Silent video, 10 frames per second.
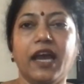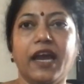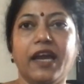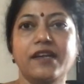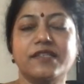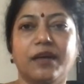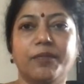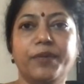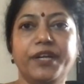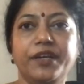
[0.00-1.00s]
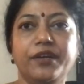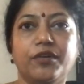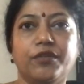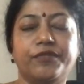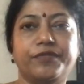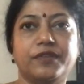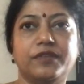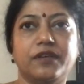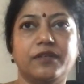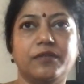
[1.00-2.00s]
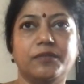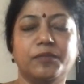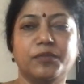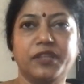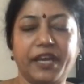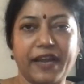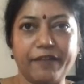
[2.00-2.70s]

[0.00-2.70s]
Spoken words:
And somebody of the